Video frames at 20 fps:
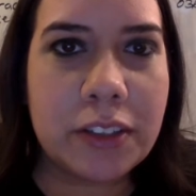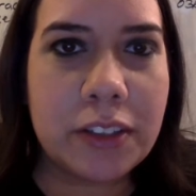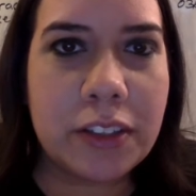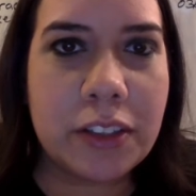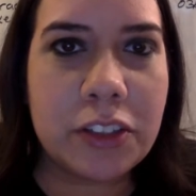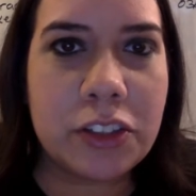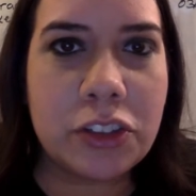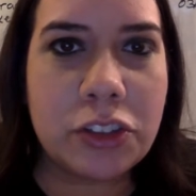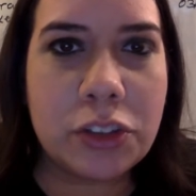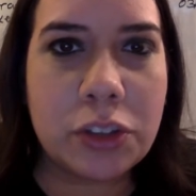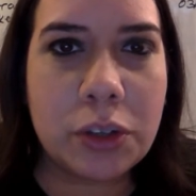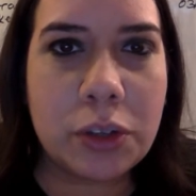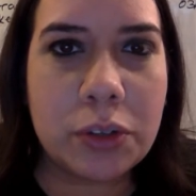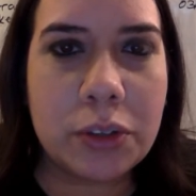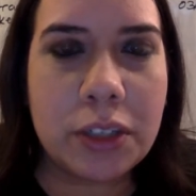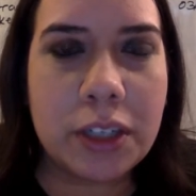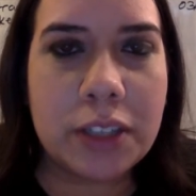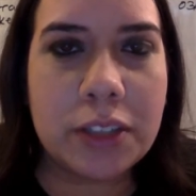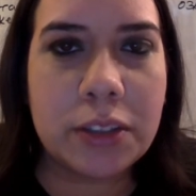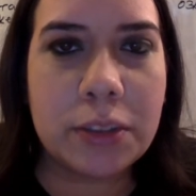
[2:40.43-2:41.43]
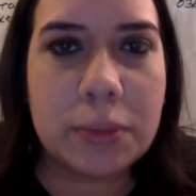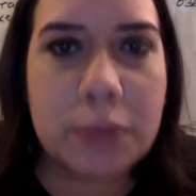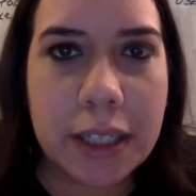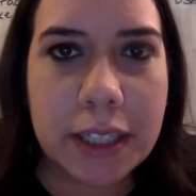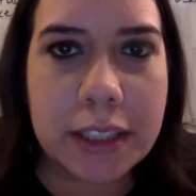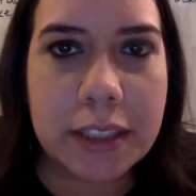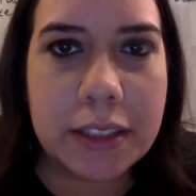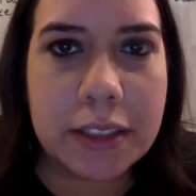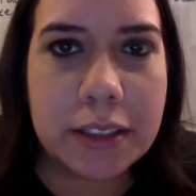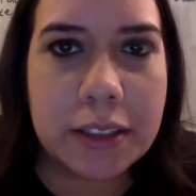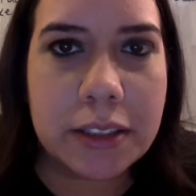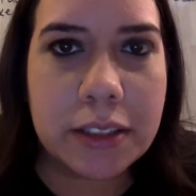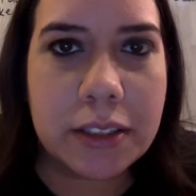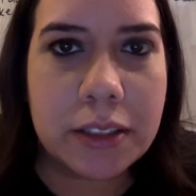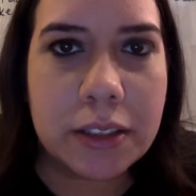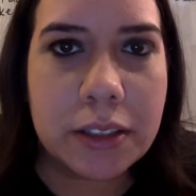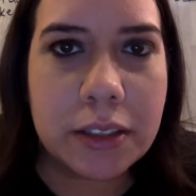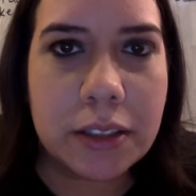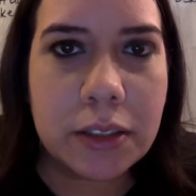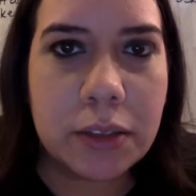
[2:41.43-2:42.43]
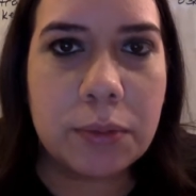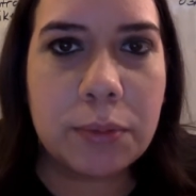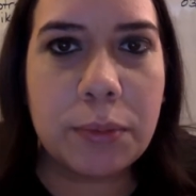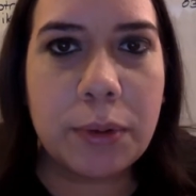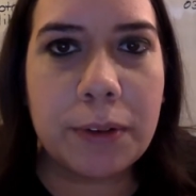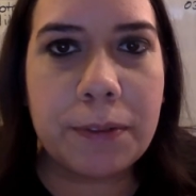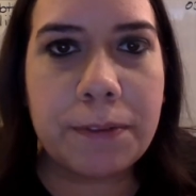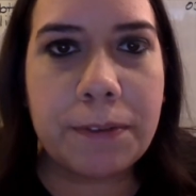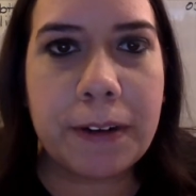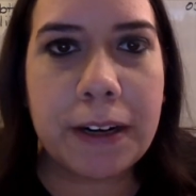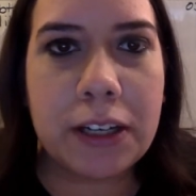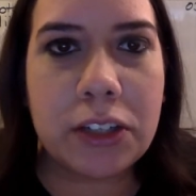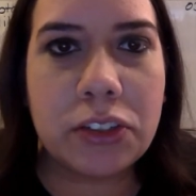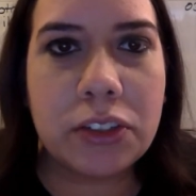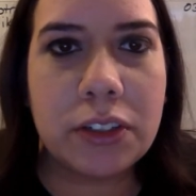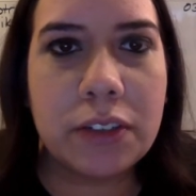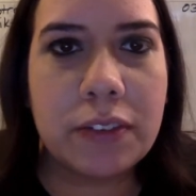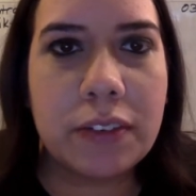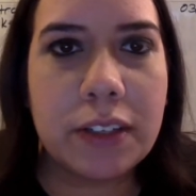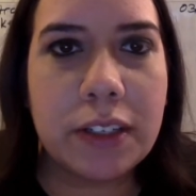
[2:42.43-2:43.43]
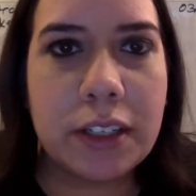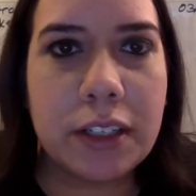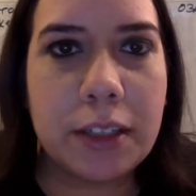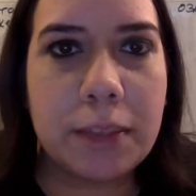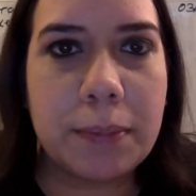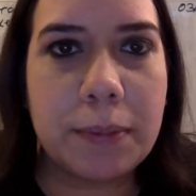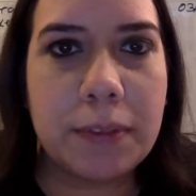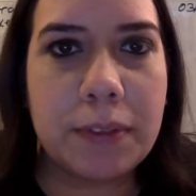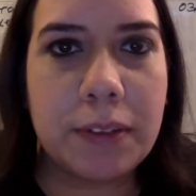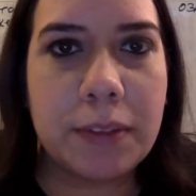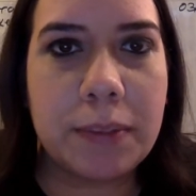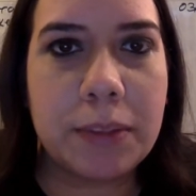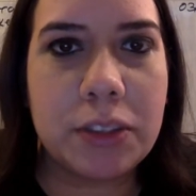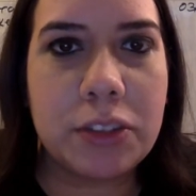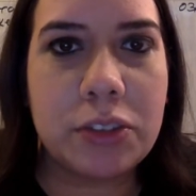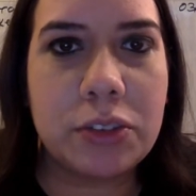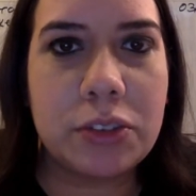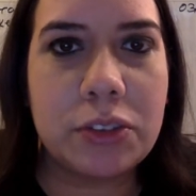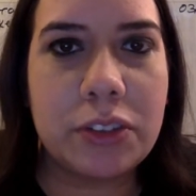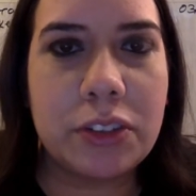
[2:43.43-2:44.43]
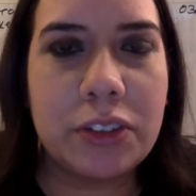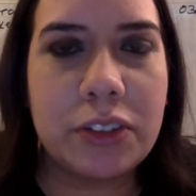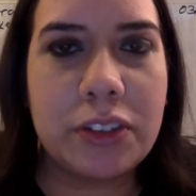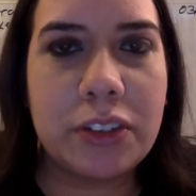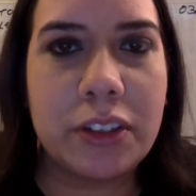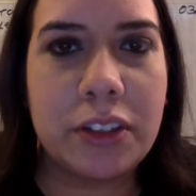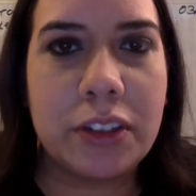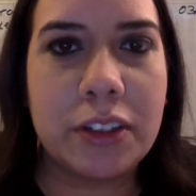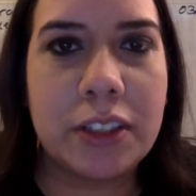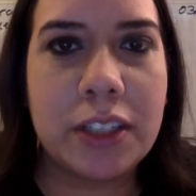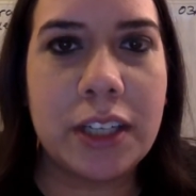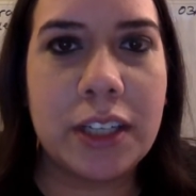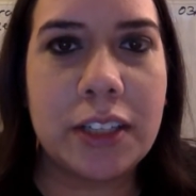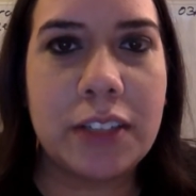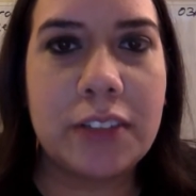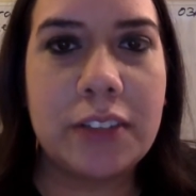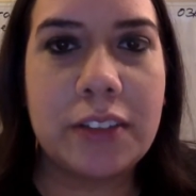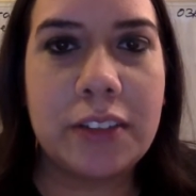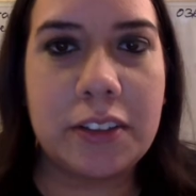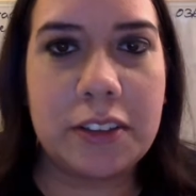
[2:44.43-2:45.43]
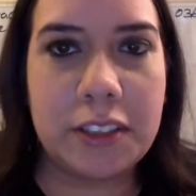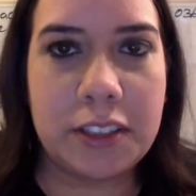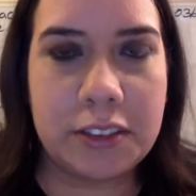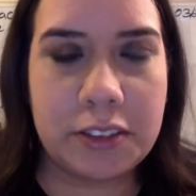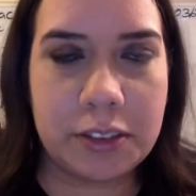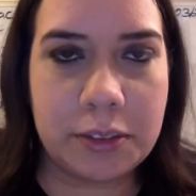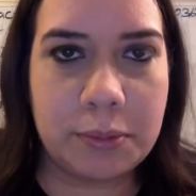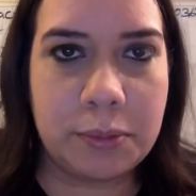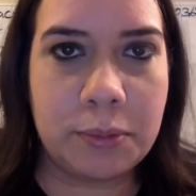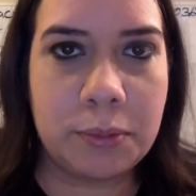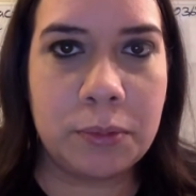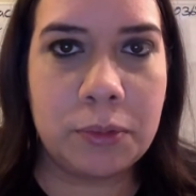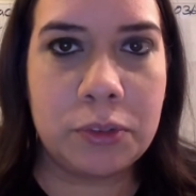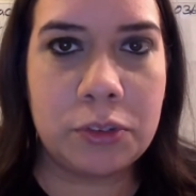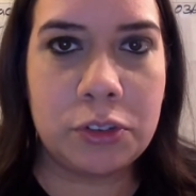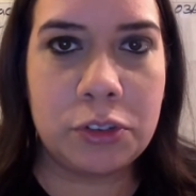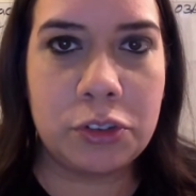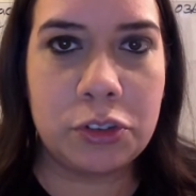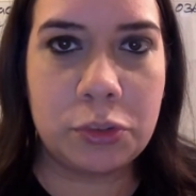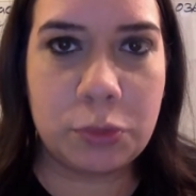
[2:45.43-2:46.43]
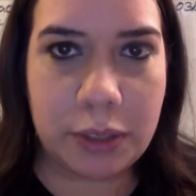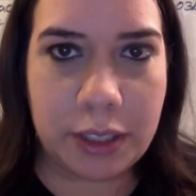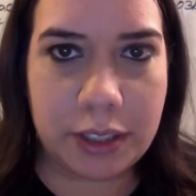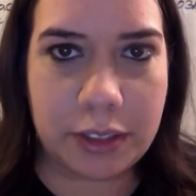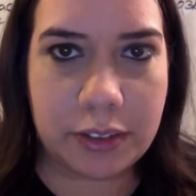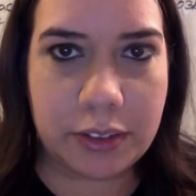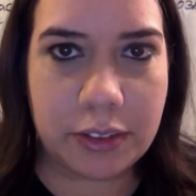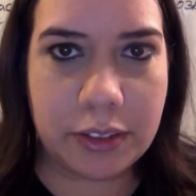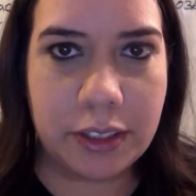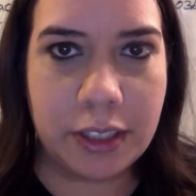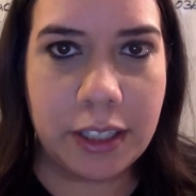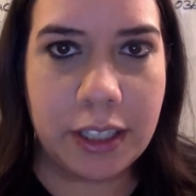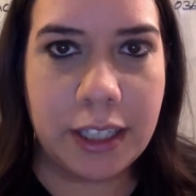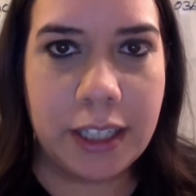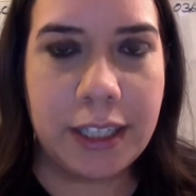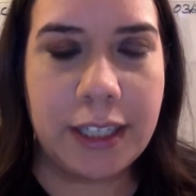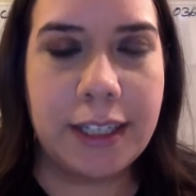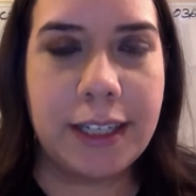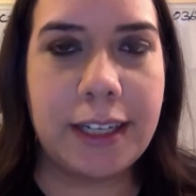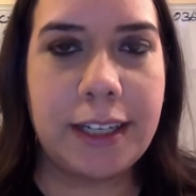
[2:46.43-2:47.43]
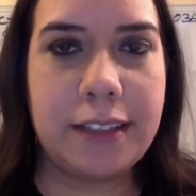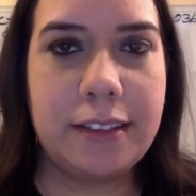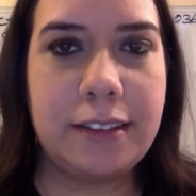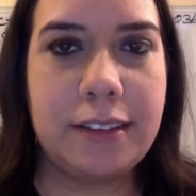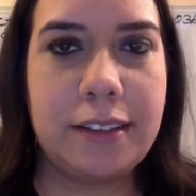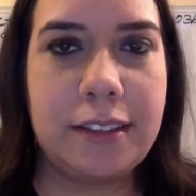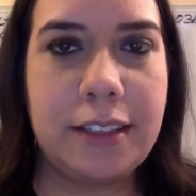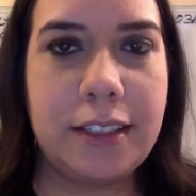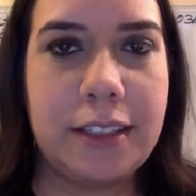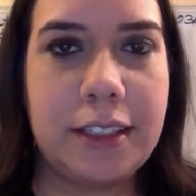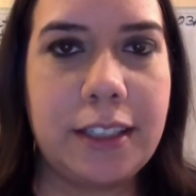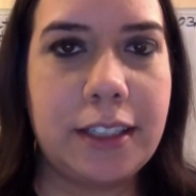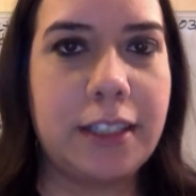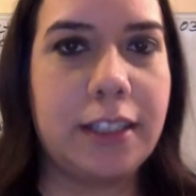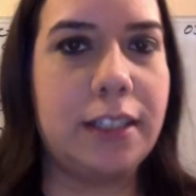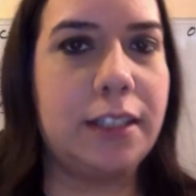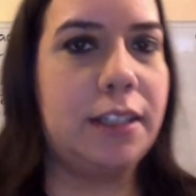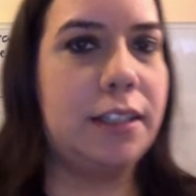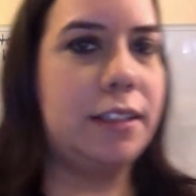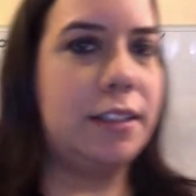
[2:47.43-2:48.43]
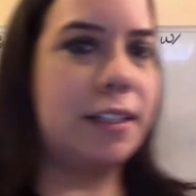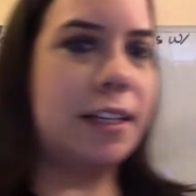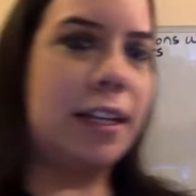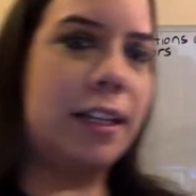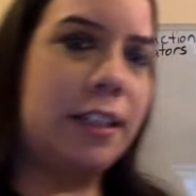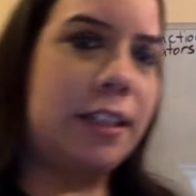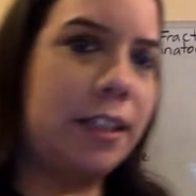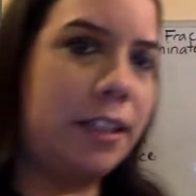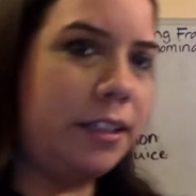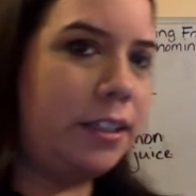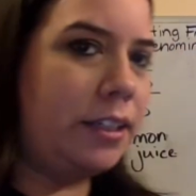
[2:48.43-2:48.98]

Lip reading: is shown on the right. What fraction of the cup of lemon juice does Tanya still need to squeeze? Así que Tanya